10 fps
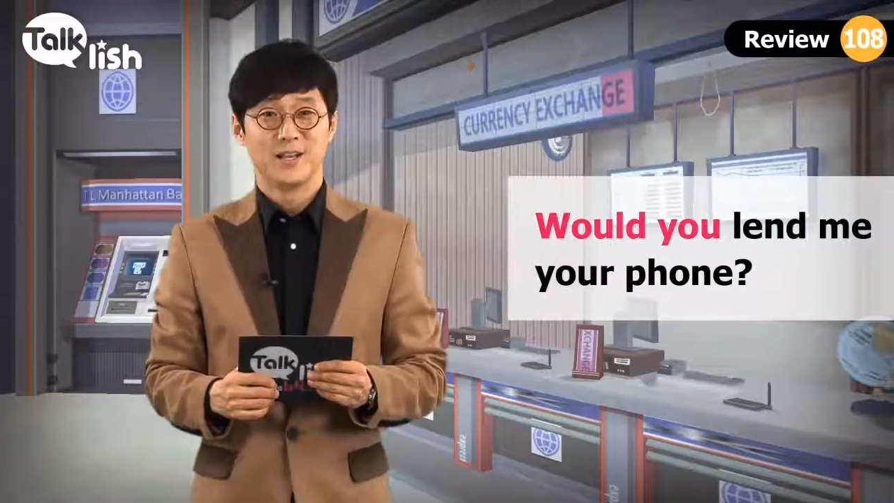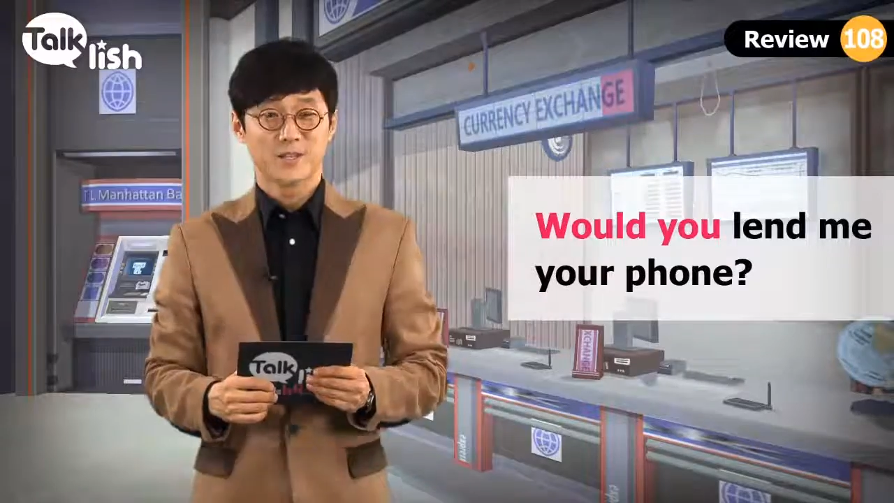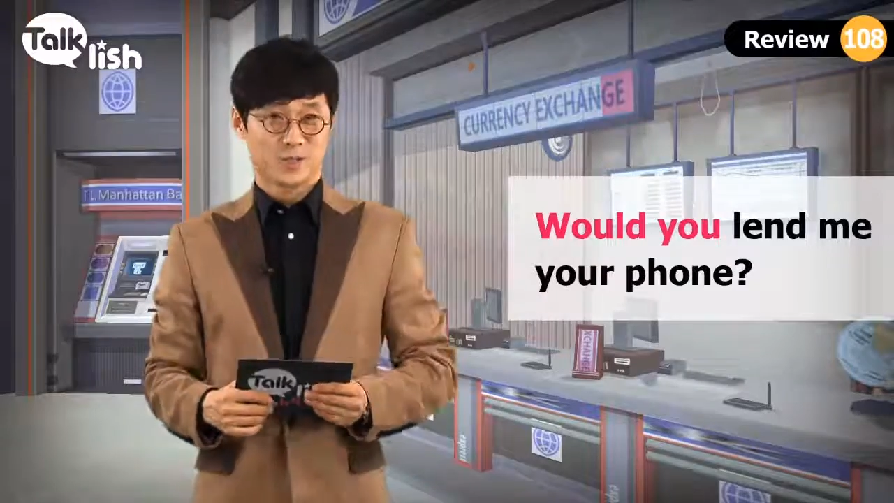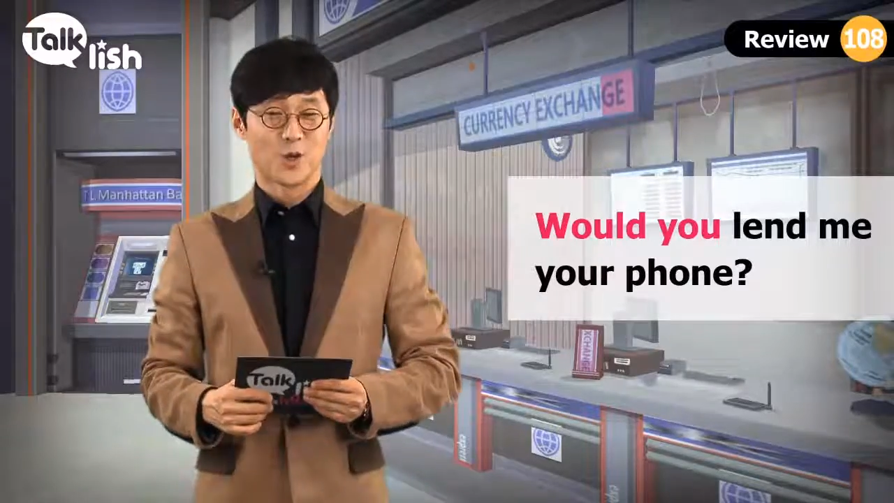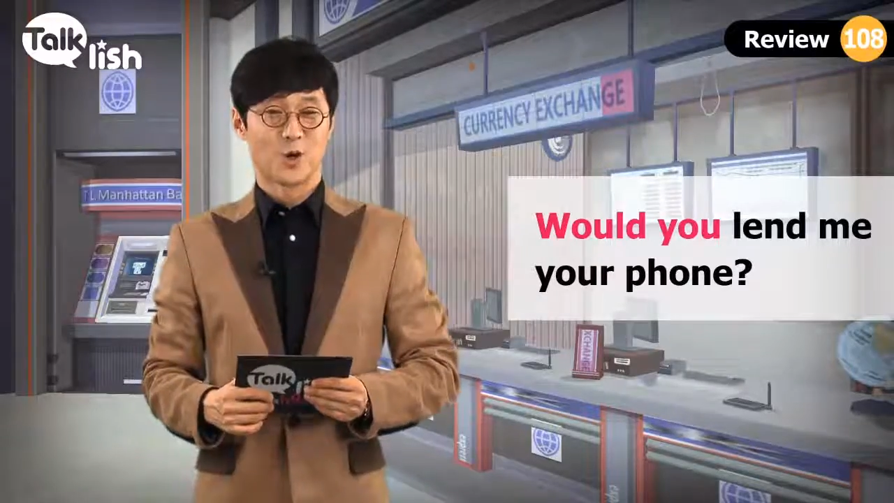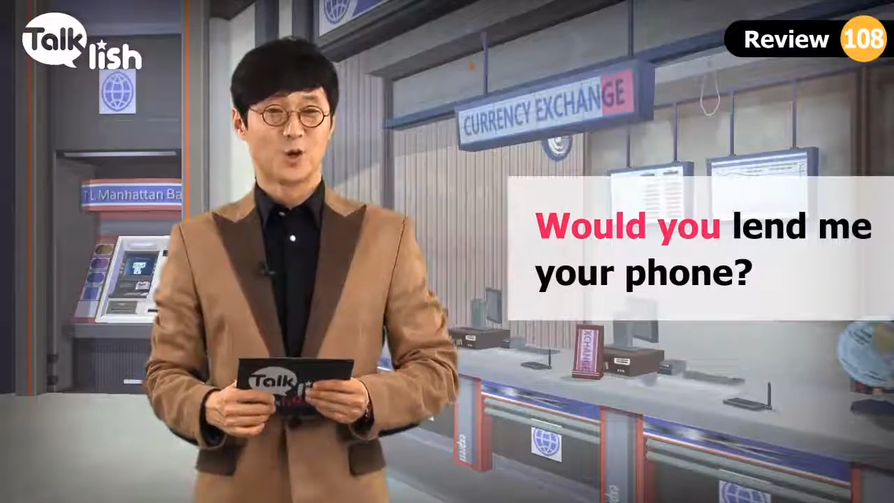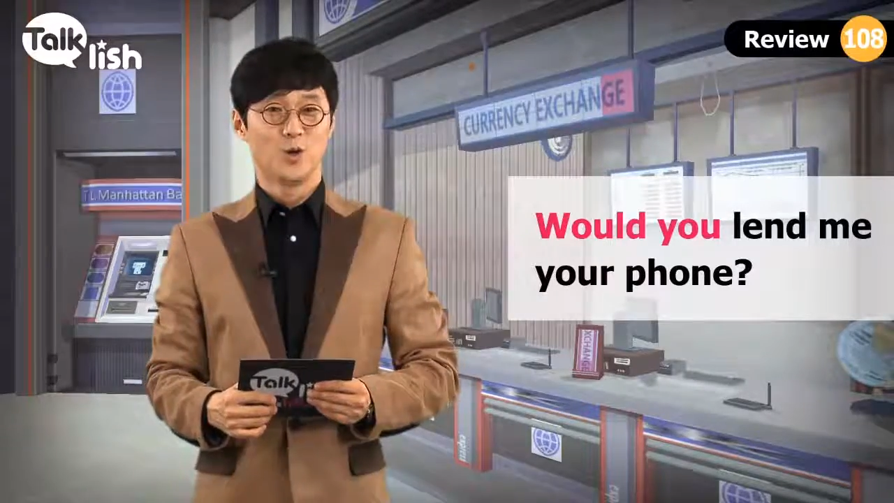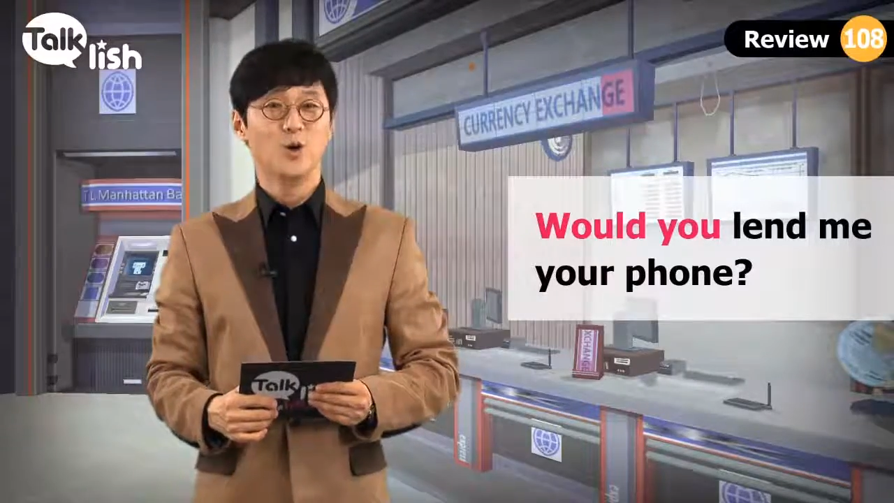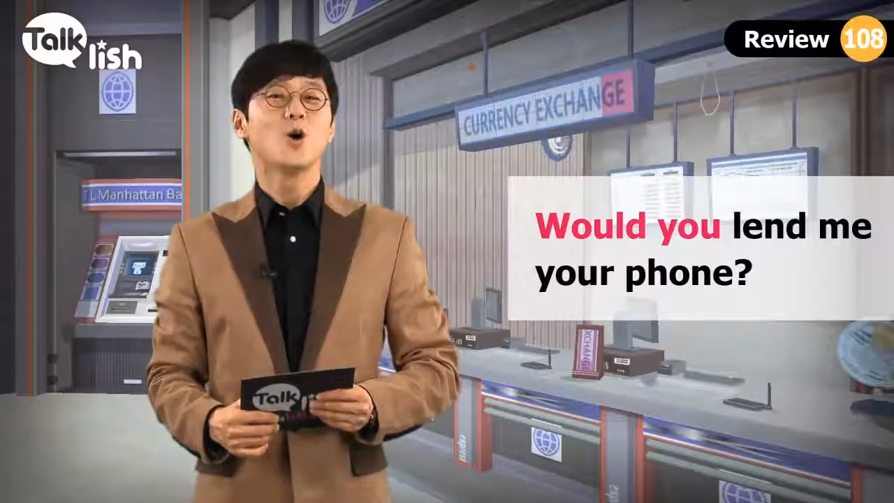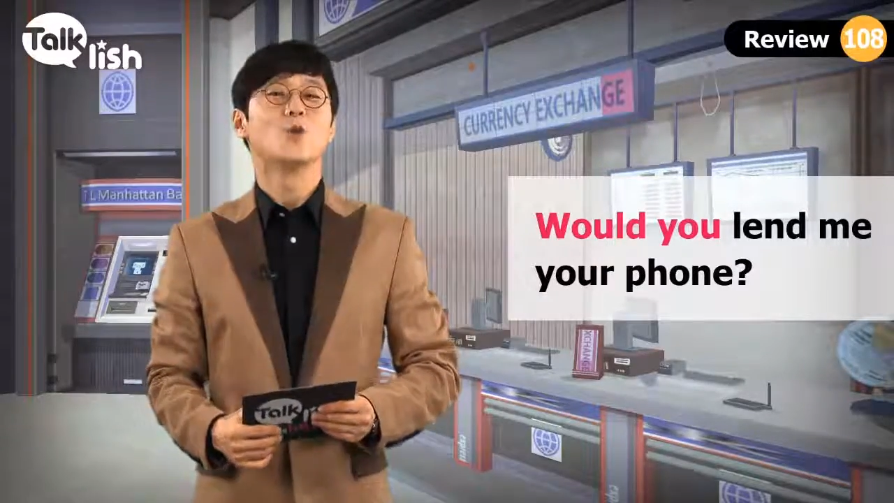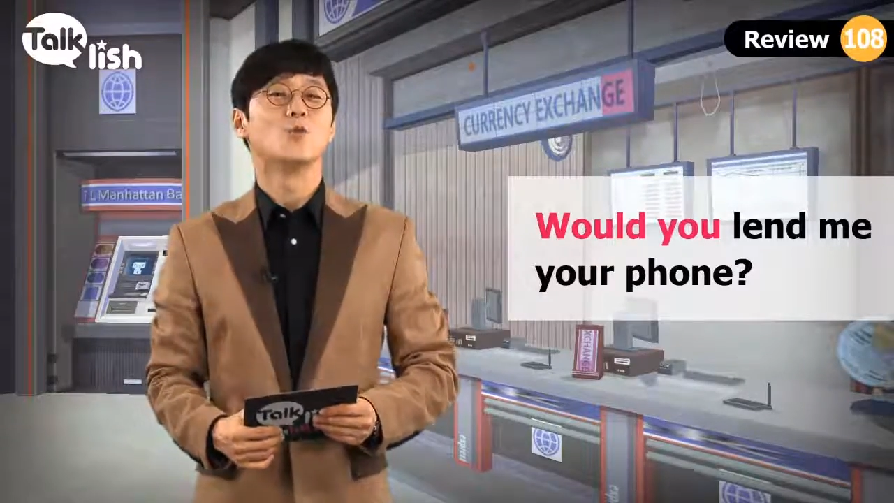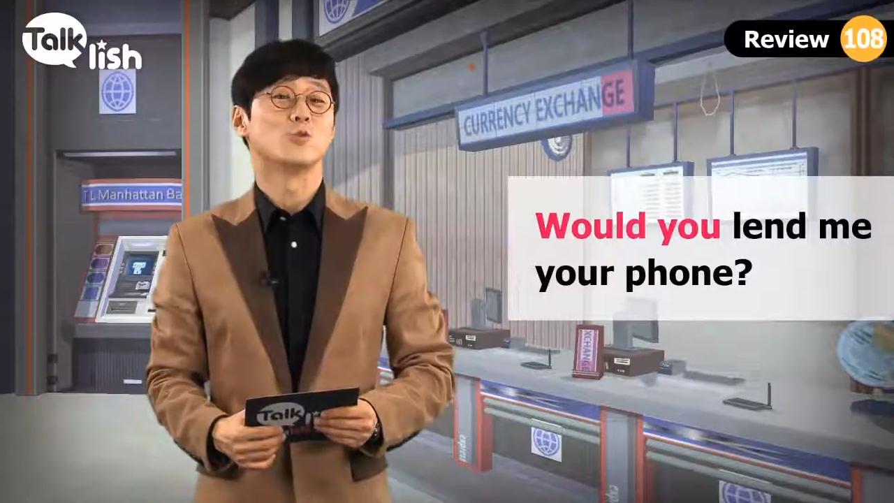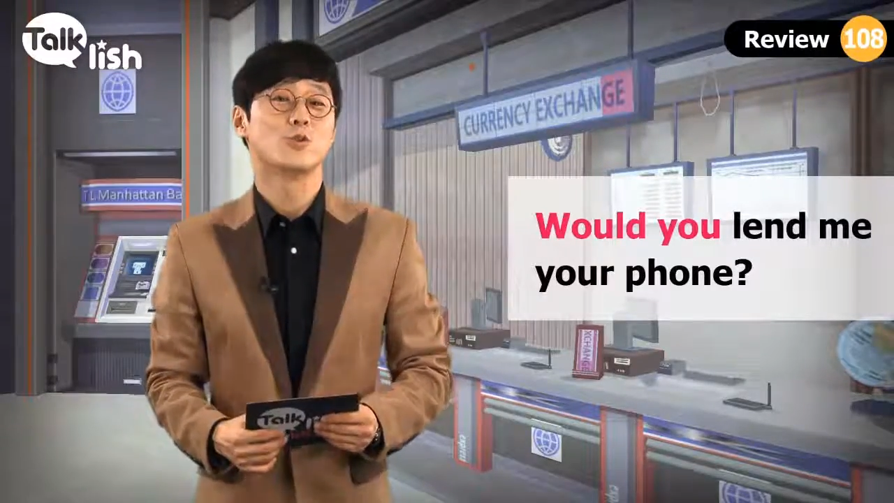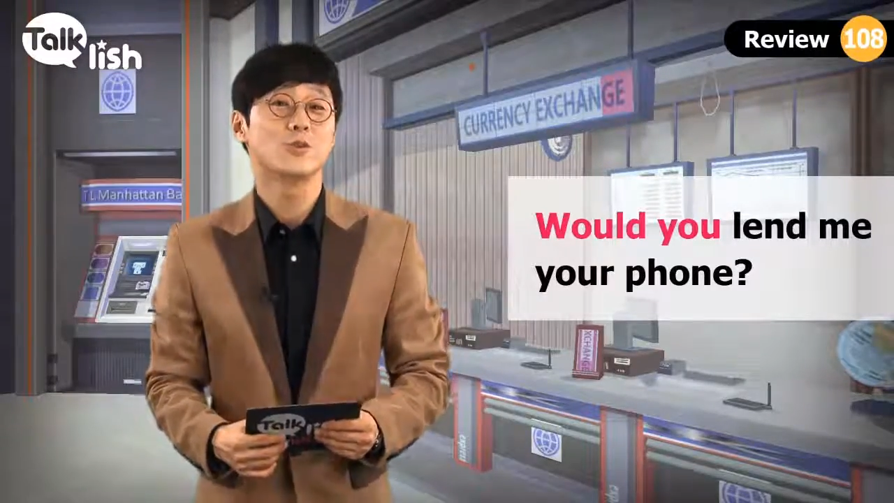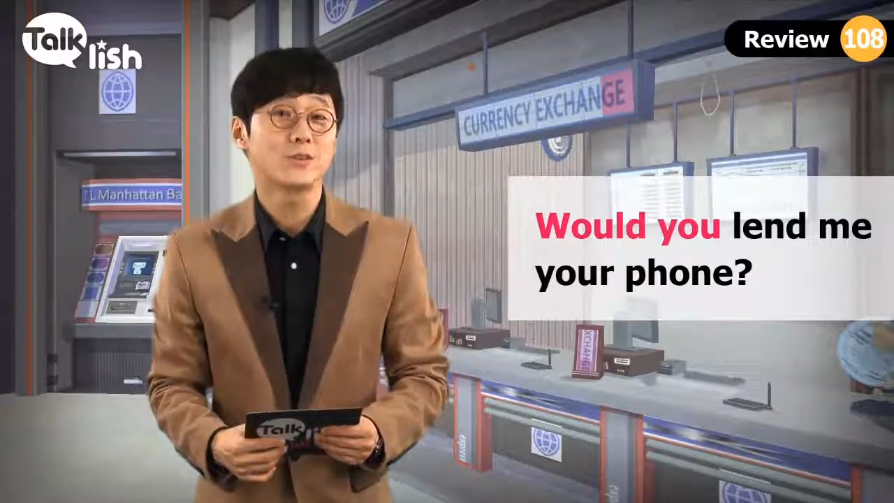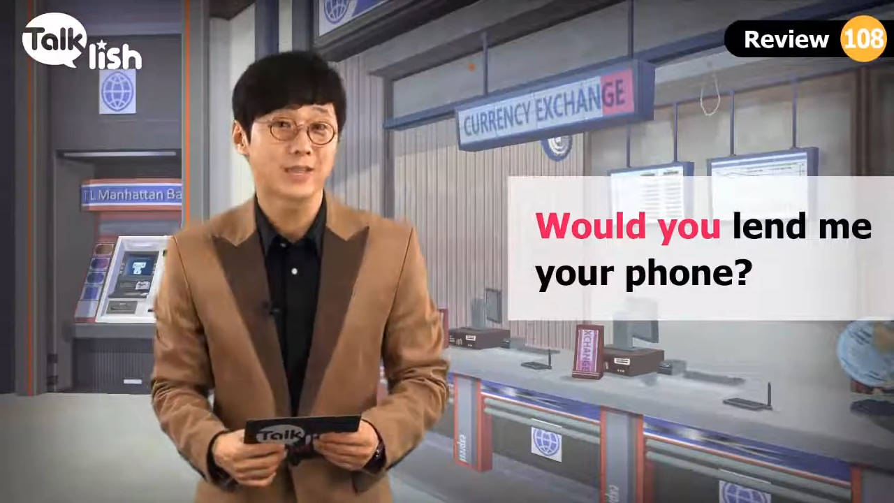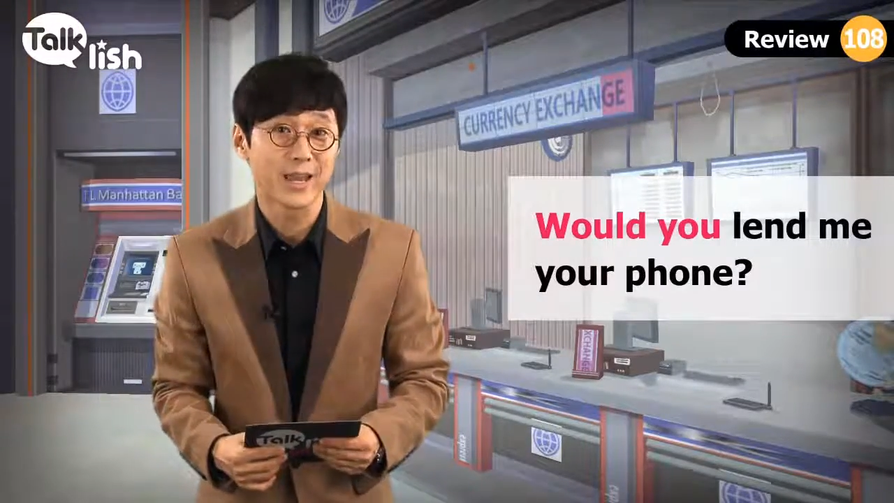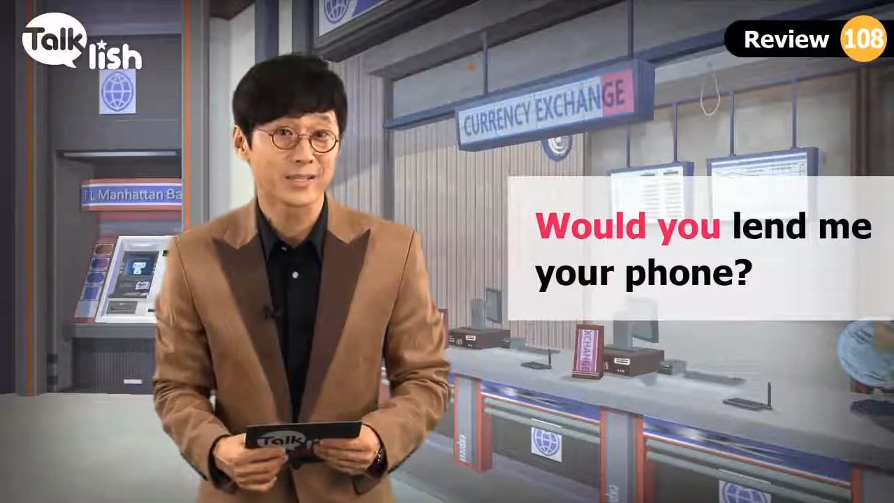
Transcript: So, would you say